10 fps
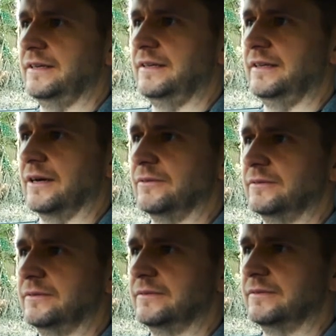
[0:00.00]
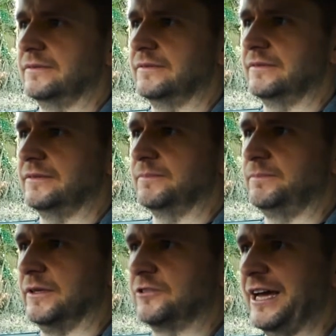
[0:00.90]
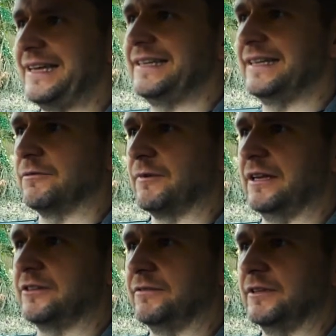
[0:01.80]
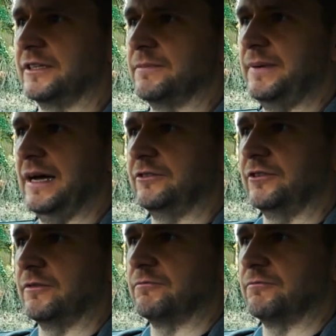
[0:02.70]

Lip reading: you know, but taking it relatively compared to the